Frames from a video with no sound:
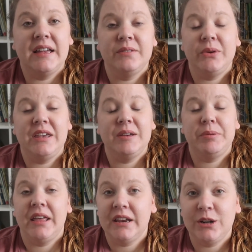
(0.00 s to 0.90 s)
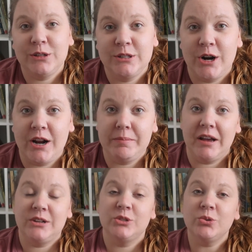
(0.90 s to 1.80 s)
we planned on starting
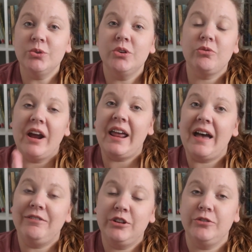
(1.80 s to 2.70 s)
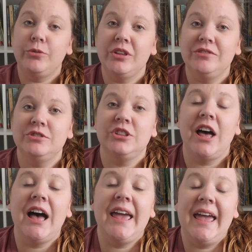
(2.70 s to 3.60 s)
back to school right after the 4th of
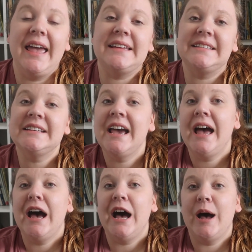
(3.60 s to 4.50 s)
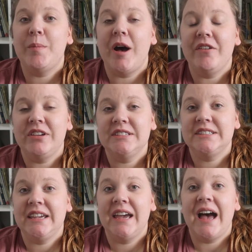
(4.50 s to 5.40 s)
July, and
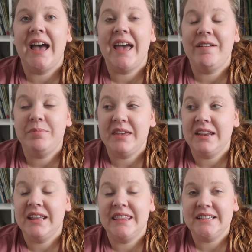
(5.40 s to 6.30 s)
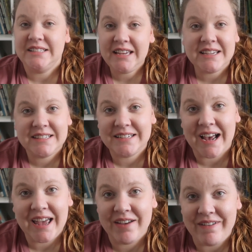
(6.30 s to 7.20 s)
obviously I have been the sickest
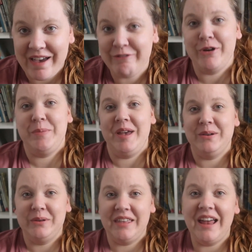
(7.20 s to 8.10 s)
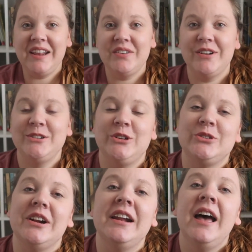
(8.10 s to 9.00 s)
I have ever been with any of our
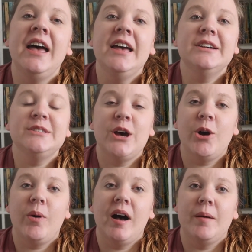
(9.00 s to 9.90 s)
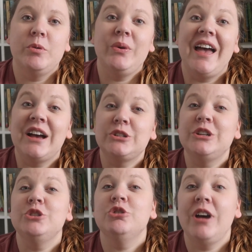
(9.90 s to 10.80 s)
children. So we
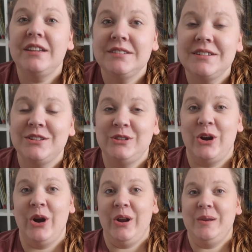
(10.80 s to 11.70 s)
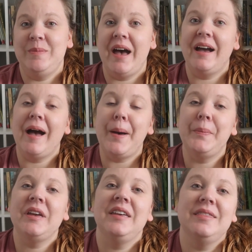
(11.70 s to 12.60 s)
actually just started back
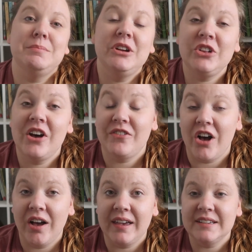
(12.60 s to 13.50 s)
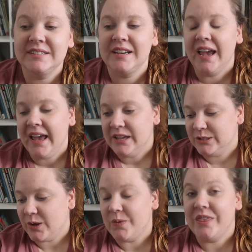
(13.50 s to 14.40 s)
up in the middle of August,
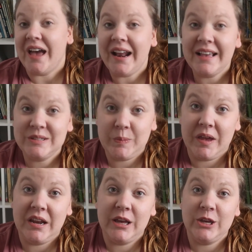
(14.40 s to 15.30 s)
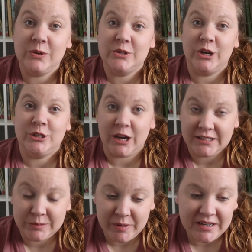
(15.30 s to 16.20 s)
so that has been a huge
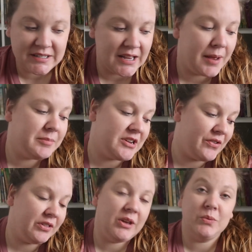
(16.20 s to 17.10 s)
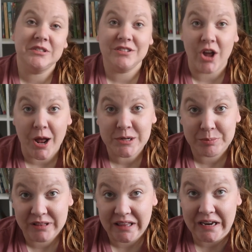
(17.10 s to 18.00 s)
adjustment. Definitely was
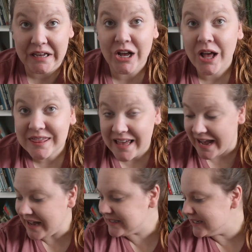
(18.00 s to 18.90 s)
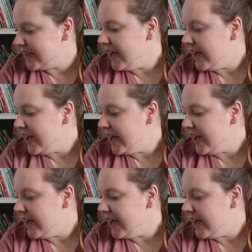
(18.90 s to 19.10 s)
not planning on that.